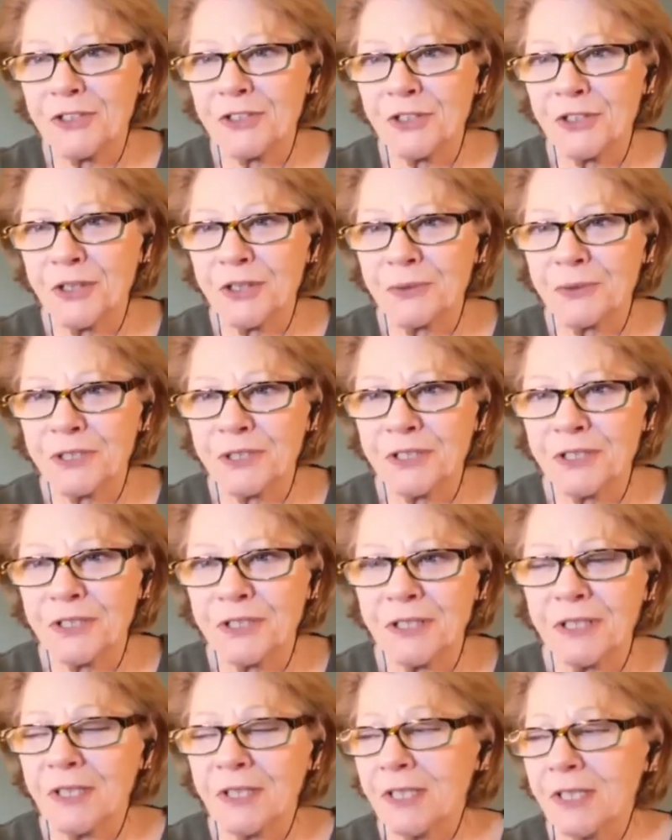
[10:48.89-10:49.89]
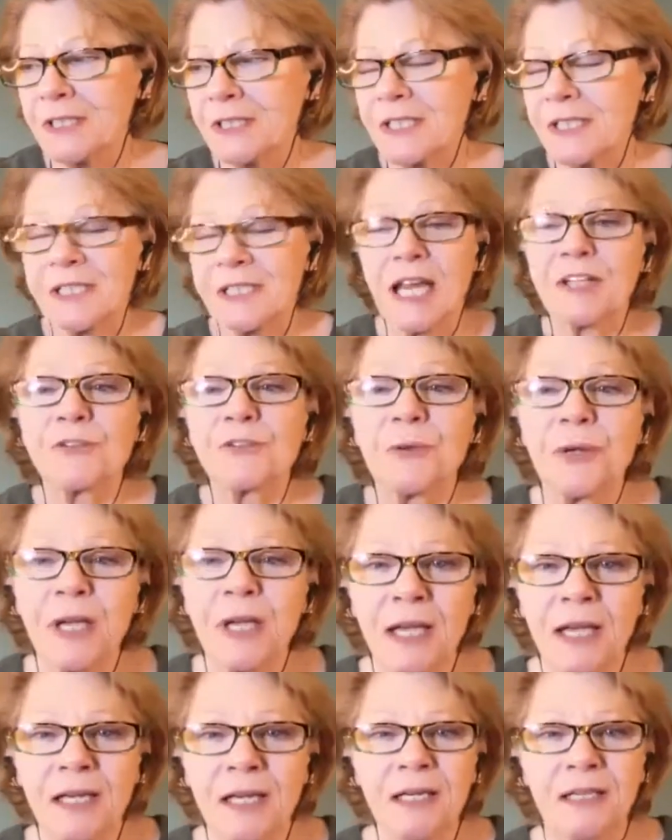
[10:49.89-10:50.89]
to natural
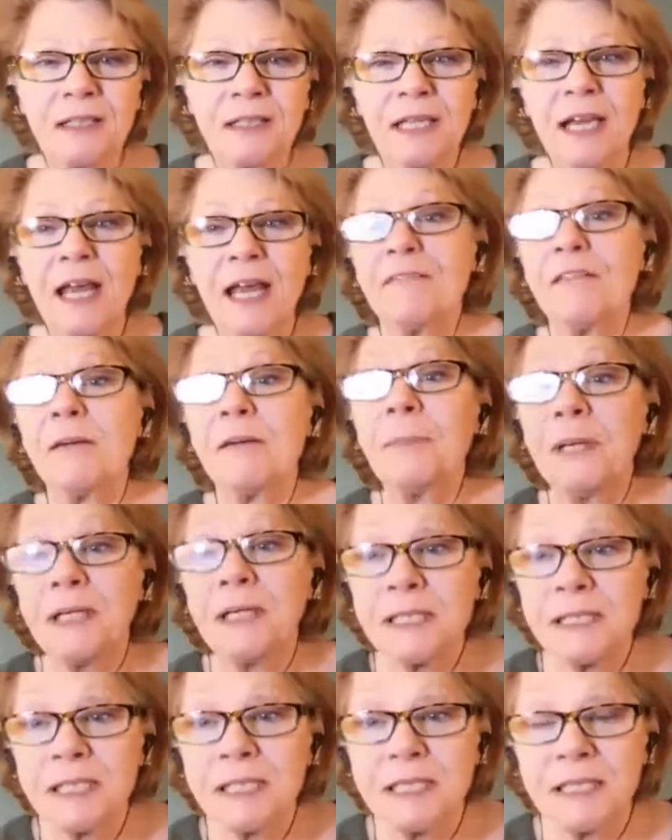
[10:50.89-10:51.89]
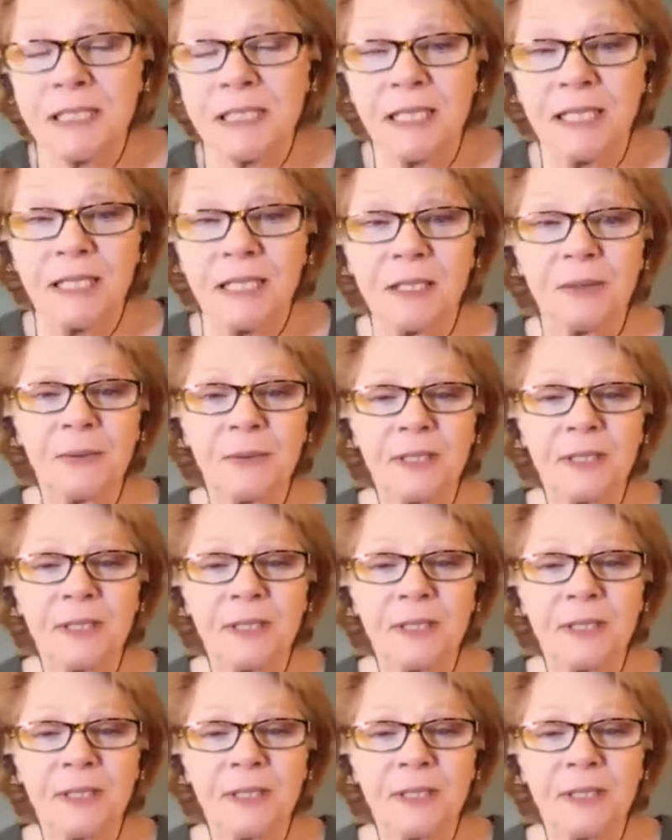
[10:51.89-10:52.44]
healing and our ability to heal,